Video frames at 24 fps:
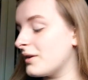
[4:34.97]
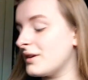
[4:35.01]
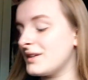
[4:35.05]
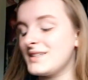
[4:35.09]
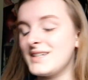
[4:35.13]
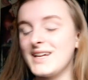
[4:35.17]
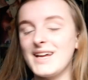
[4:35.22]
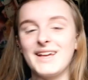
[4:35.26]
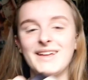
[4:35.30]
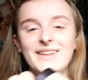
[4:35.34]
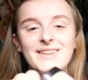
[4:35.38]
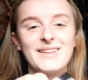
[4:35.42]

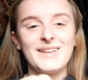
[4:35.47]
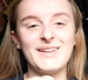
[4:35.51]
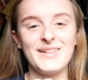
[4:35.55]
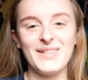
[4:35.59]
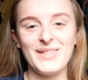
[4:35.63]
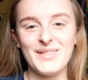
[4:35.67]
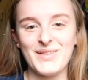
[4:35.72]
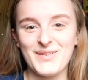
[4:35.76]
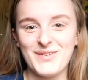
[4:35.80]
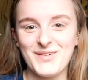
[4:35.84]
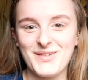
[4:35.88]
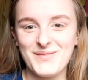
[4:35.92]
Take the
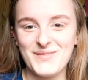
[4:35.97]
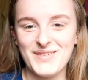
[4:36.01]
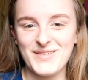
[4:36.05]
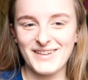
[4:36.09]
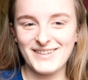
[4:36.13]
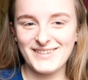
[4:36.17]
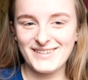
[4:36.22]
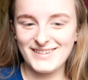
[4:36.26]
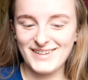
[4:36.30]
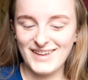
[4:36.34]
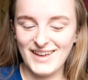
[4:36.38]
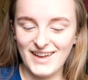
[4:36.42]
Laura
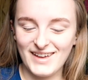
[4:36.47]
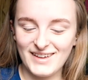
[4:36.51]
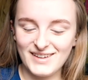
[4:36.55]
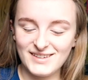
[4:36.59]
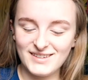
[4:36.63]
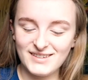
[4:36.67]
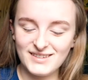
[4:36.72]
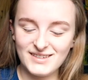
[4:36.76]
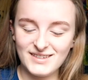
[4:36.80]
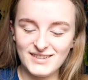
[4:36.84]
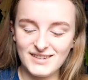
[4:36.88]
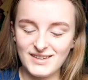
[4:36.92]

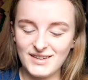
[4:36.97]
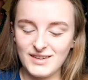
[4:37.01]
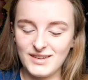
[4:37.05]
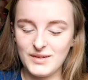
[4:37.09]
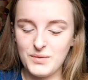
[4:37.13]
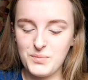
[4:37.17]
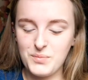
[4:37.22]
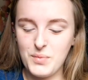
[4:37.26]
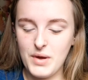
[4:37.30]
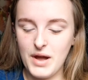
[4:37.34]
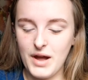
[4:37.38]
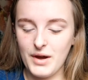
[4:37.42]
Mercier
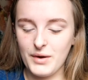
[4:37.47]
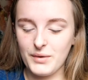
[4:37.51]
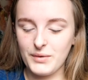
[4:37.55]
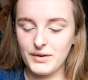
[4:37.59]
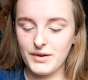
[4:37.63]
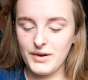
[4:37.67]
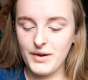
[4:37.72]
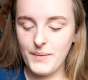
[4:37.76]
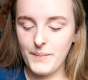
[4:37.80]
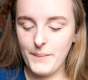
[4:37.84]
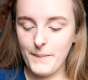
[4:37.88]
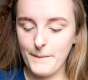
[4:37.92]

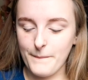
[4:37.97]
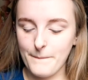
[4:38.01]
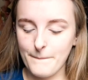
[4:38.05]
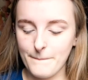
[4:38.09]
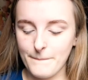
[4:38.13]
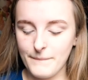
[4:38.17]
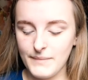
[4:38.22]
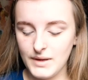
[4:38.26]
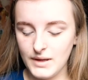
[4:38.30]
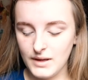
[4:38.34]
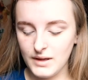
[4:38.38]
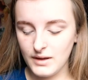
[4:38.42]
powder.
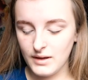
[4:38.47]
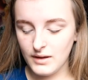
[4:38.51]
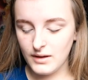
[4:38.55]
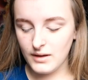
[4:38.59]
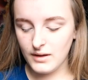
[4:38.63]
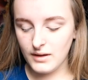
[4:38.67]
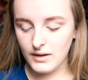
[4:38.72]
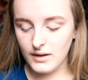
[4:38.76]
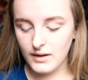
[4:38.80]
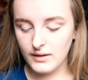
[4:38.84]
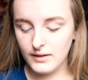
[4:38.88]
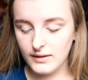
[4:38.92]

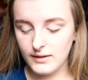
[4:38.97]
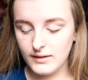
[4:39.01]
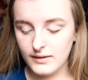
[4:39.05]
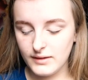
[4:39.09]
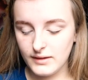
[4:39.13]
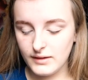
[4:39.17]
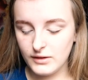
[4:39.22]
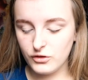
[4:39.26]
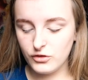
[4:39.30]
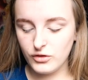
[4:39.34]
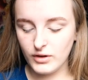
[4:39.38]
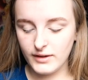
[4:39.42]
This is
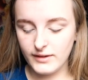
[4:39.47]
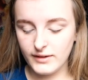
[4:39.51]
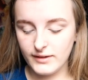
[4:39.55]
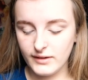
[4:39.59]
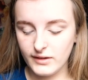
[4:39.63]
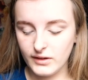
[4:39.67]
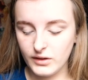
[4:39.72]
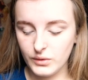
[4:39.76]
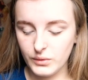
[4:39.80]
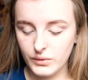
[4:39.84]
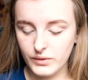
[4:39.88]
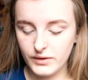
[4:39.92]
in
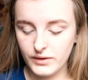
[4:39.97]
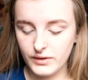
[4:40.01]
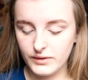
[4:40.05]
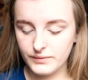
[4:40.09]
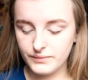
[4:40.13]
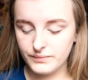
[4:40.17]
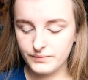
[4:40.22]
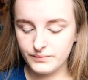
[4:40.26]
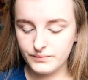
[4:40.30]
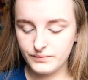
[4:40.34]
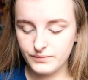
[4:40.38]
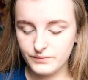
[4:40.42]

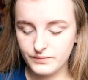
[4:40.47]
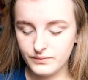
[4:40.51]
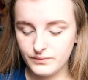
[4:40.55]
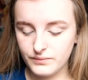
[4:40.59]
translucent.